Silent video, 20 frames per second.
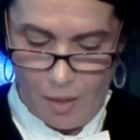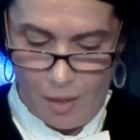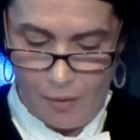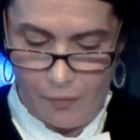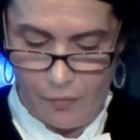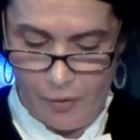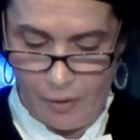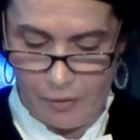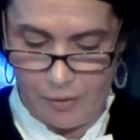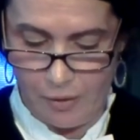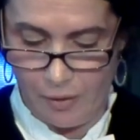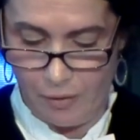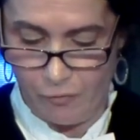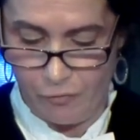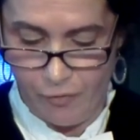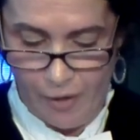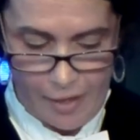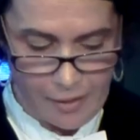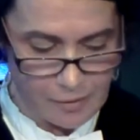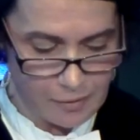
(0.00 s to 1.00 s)
that are
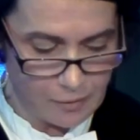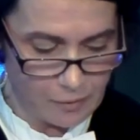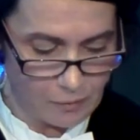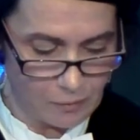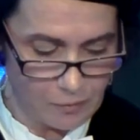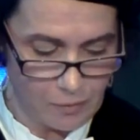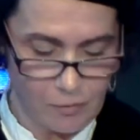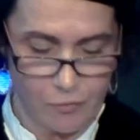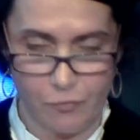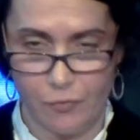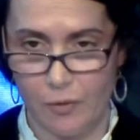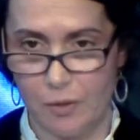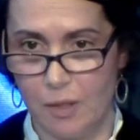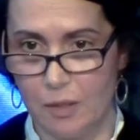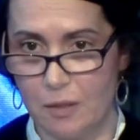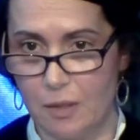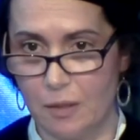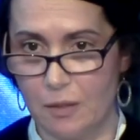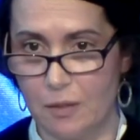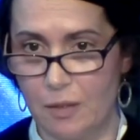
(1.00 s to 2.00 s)
vital for the
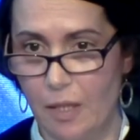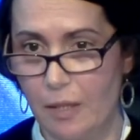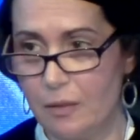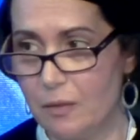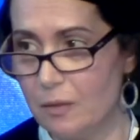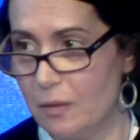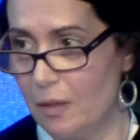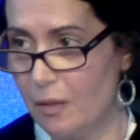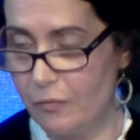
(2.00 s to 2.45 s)
success